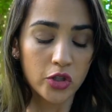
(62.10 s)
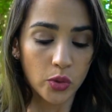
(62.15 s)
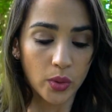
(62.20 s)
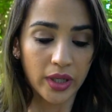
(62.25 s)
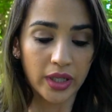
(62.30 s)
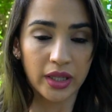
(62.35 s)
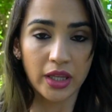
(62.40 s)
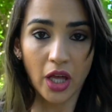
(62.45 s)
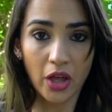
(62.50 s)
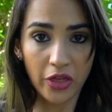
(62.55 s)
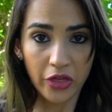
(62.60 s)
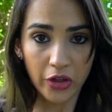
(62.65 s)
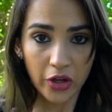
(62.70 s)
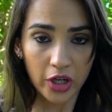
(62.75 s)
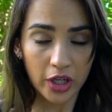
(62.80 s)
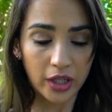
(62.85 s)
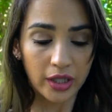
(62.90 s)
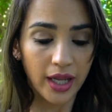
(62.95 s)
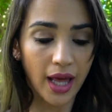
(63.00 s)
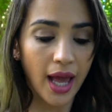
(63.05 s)
During the
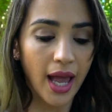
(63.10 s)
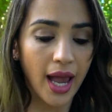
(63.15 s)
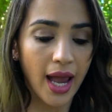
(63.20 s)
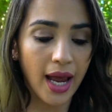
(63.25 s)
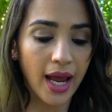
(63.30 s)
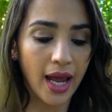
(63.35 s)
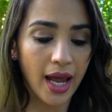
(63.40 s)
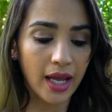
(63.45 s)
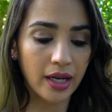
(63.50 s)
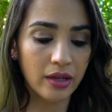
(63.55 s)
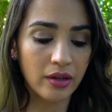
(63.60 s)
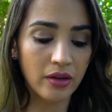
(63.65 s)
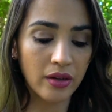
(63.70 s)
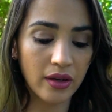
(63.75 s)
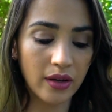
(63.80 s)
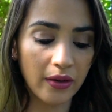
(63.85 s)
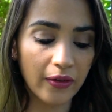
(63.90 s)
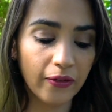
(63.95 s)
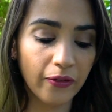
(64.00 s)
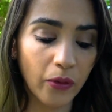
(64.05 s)
third and
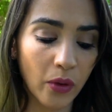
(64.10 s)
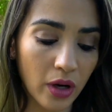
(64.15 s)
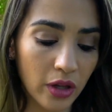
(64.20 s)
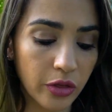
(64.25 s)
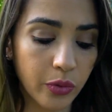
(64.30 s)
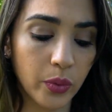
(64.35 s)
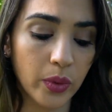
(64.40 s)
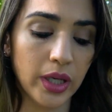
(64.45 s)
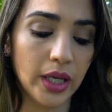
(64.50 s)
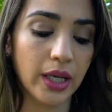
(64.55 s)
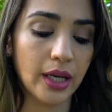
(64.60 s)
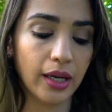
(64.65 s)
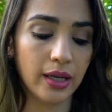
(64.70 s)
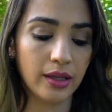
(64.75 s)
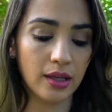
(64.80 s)
fourth week,